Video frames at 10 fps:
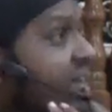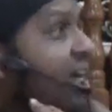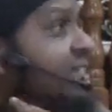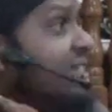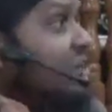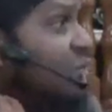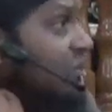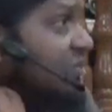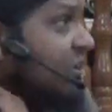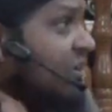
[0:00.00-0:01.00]
as it
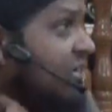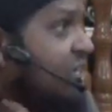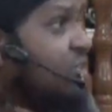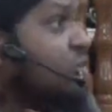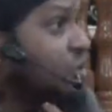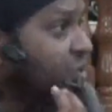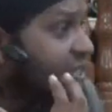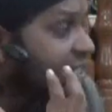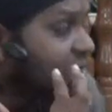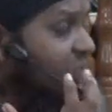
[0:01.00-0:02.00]
goes down your throat,
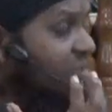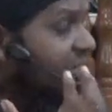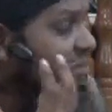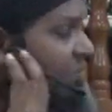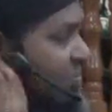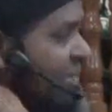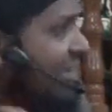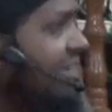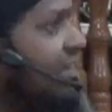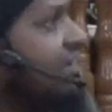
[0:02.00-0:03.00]
it is going to be
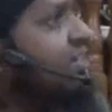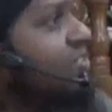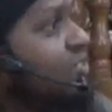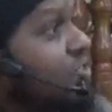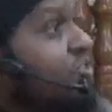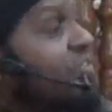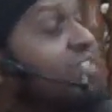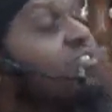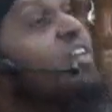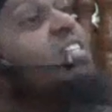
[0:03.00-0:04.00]
paining to
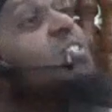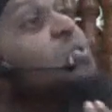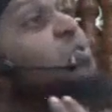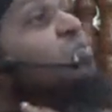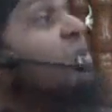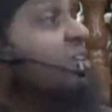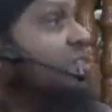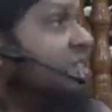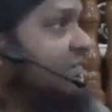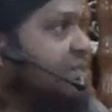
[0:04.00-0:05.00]
even try to swallow
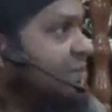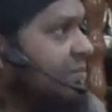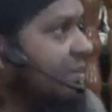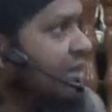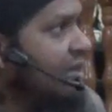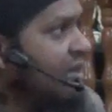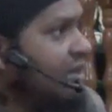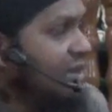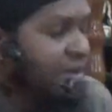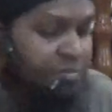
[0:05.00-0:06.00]
it.
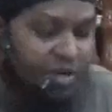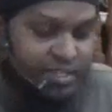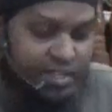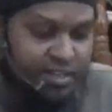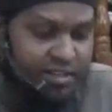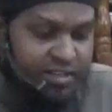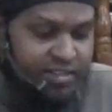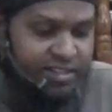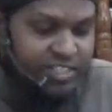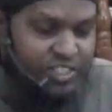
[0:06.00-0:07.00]
But
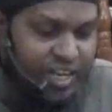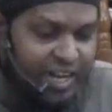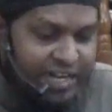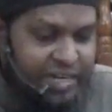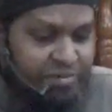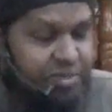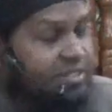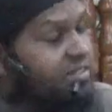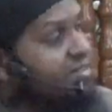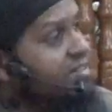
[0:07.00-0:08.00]
the
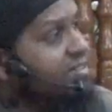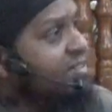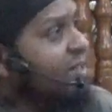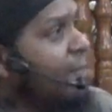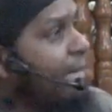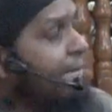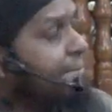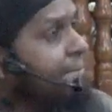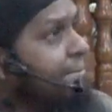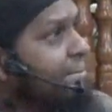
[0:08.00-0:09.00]
Jahannamis,
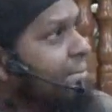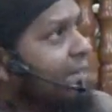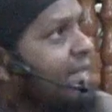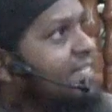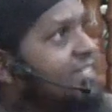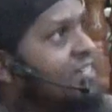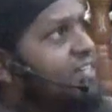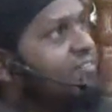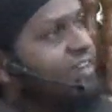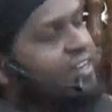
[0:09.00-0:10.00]
as they're in
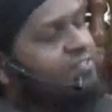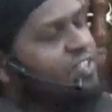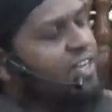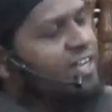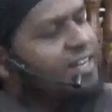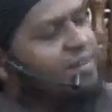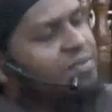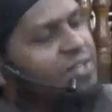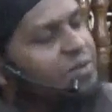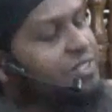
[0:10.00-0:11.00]
the fire of Jahannam,
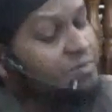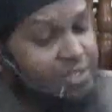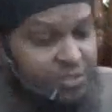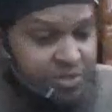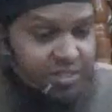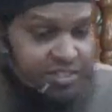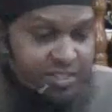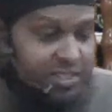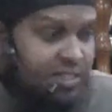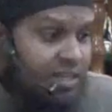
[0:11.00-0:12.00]
they're going to be
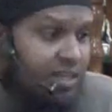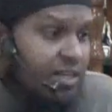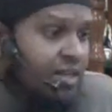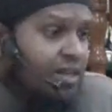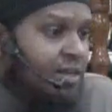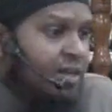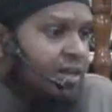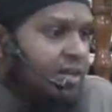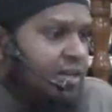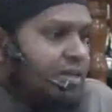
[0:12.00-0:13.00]
thirsty.
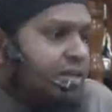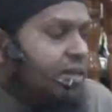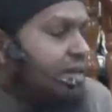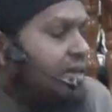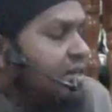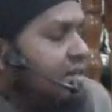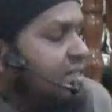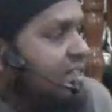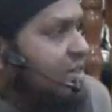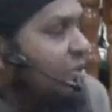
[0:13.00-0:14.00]

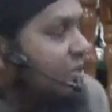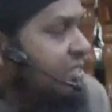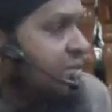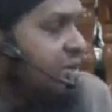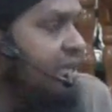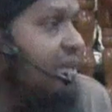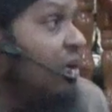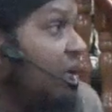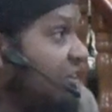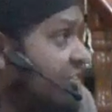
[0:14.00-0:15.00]
They're going to be
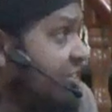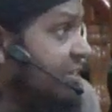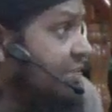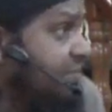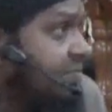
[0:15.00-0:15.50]
hungry.